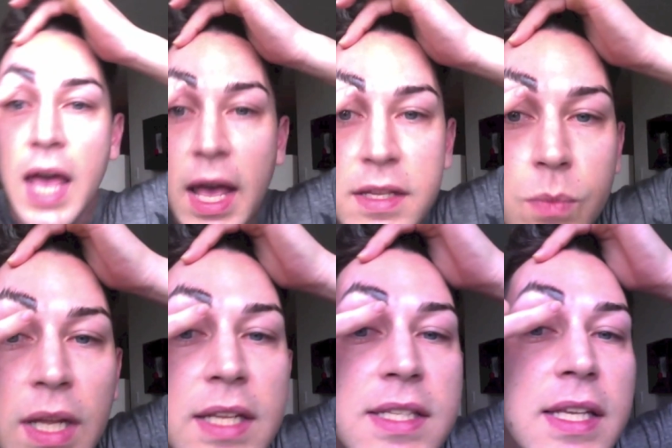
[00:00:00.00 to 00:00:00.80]
as
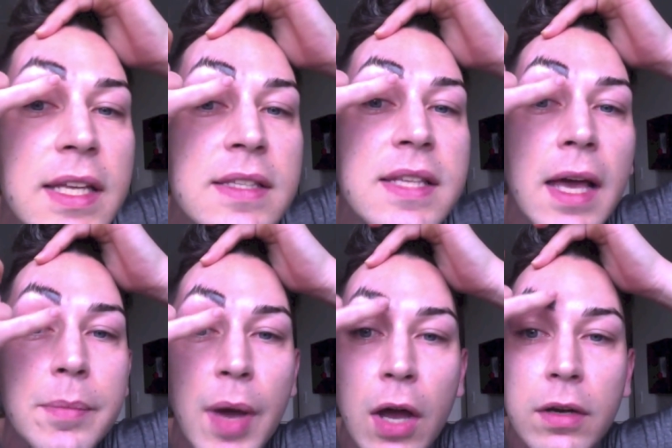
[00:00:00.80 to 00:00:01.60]
well as the
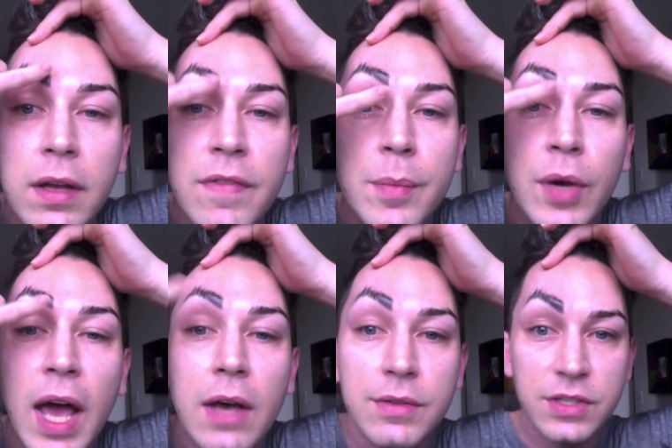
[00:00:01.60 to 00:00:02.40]
inside part of the
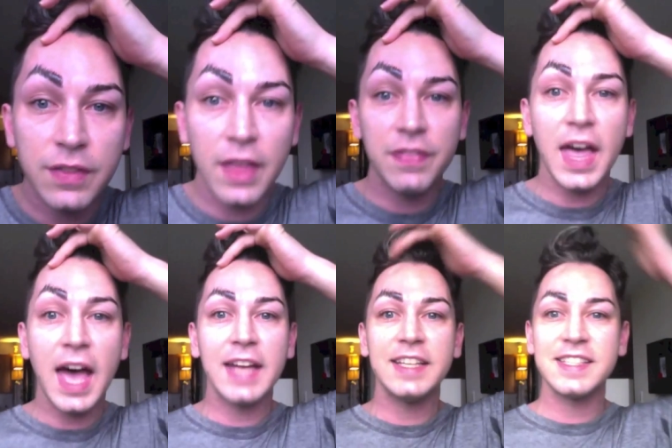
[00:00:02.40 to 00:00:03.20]
brow, so that
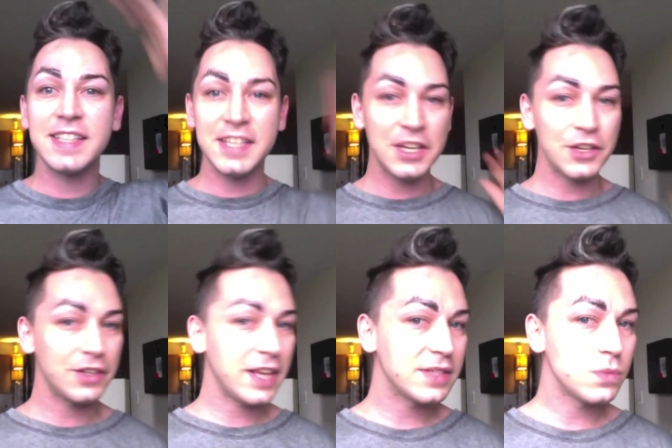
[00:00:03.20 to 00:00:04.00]
that is
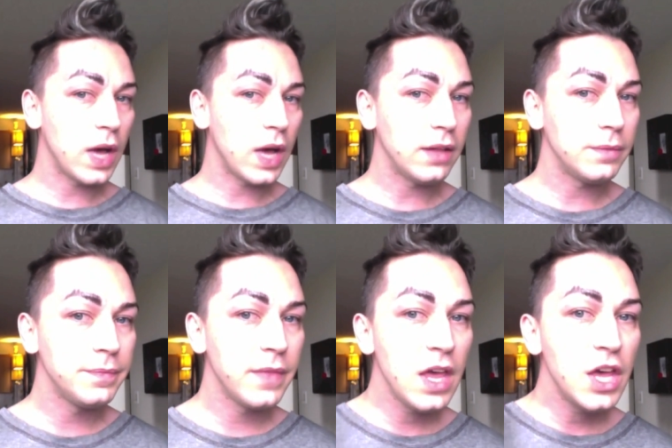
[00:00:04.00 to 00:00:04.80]
adhered as well.
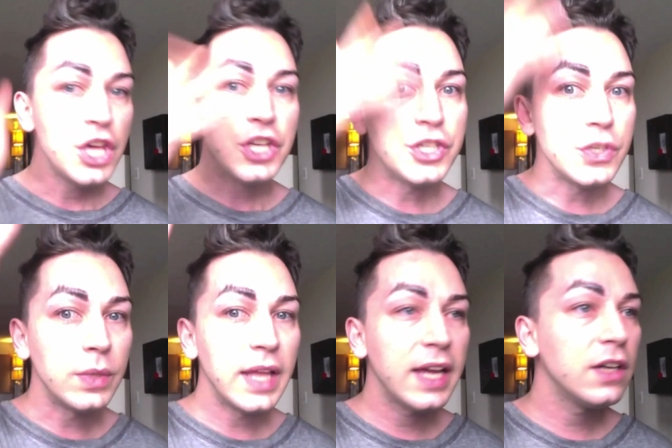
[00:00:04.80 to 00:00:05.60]
Do a
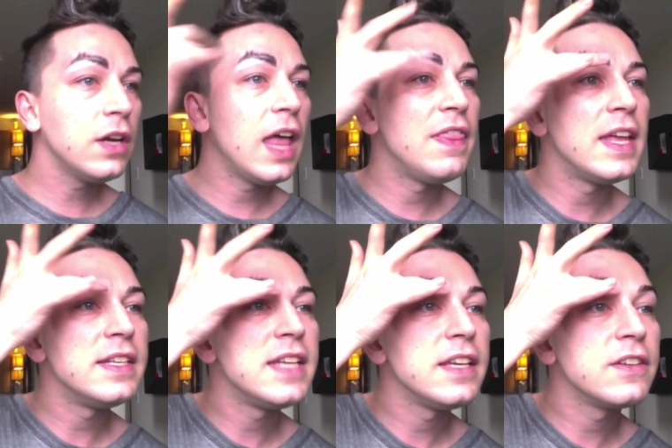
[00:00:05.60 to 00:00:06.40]
layer and then
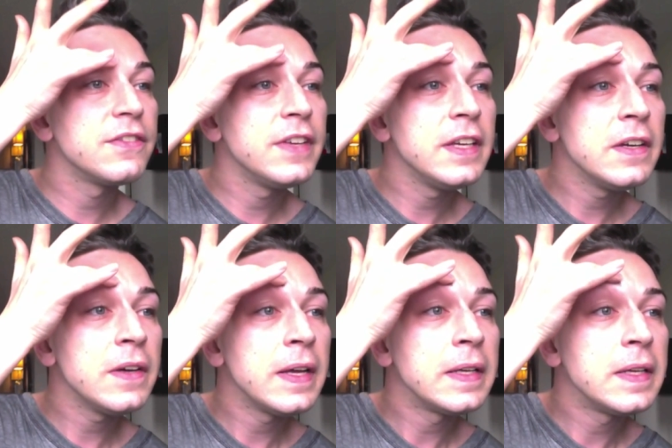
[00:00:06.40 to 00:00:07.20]
take your finger
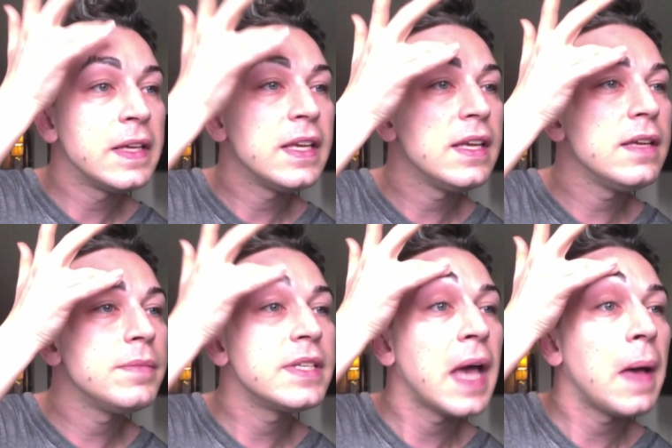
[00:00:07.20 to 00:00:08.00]
and
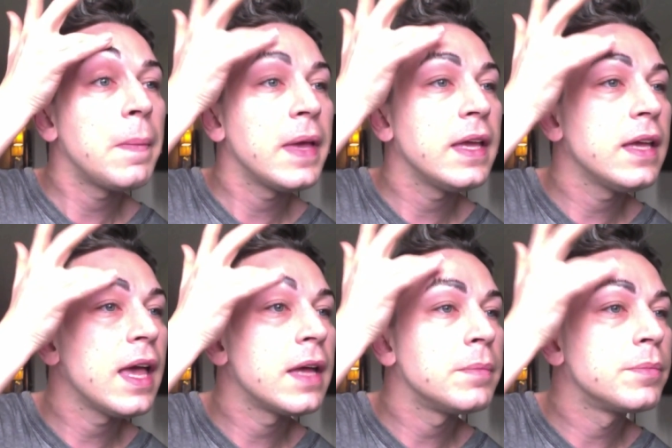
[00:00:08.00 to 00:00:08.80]
keep tapping
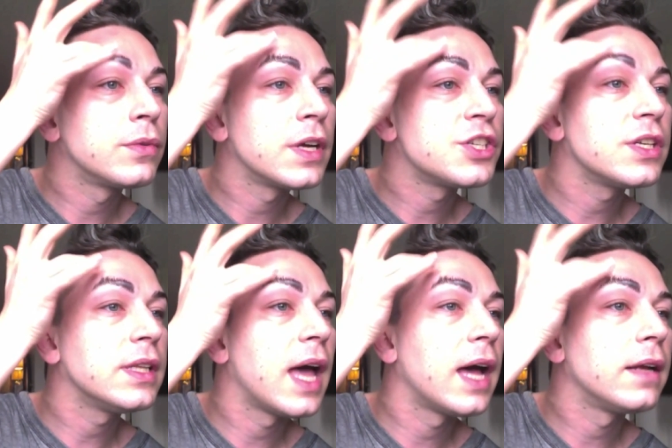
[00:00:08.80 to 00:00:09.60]
and
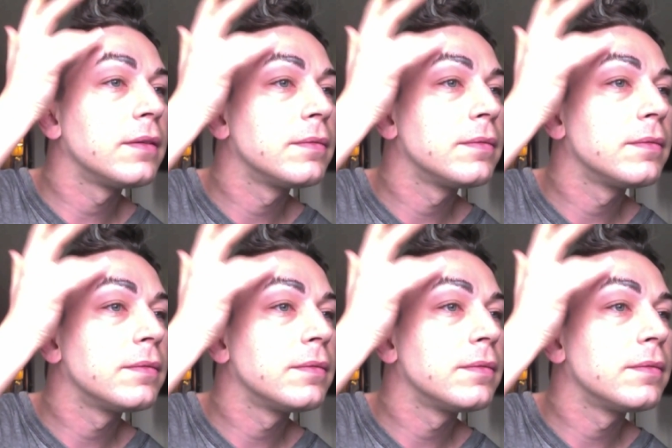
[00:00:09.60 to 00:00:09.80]
brushing that